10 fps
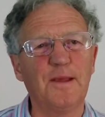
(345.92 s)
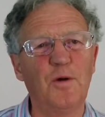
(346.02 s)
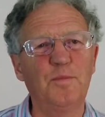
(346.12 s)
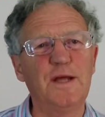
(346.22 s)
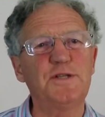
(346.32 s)

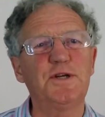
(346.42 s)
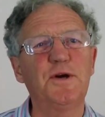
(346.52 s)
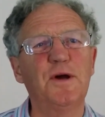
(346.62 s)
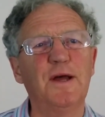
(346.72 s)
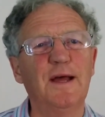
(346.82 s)
God bless
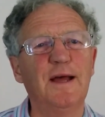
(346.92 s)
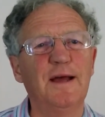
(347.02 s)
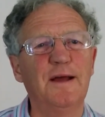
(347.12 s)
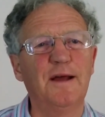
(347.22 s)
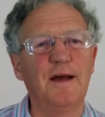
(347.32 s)
you.
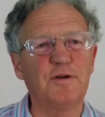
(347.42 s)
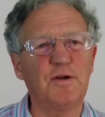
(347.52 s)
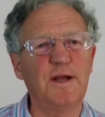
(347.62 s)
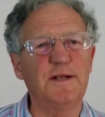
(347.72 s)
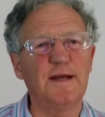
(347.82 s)
Have a great